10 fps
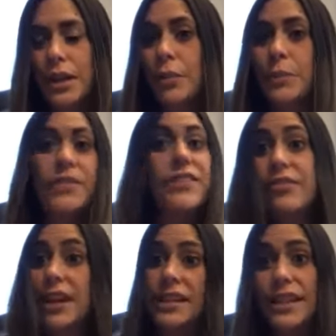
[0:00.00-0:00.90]
Even if
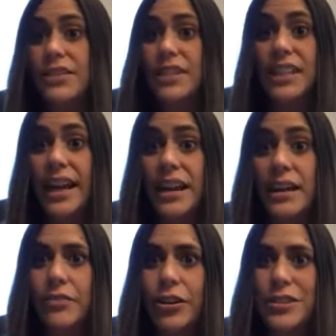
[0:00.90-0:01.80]
NSF didn't get it
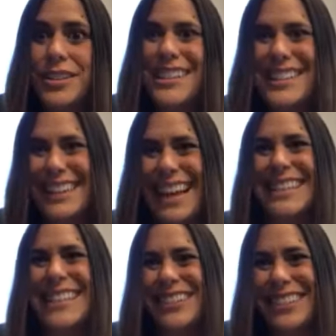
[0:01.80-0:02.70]
at first, they
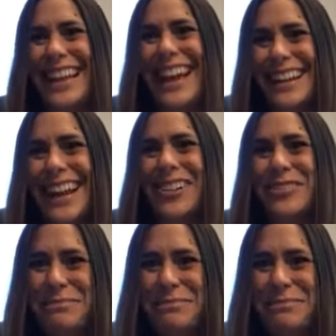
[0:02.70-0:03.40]
certainly get it now.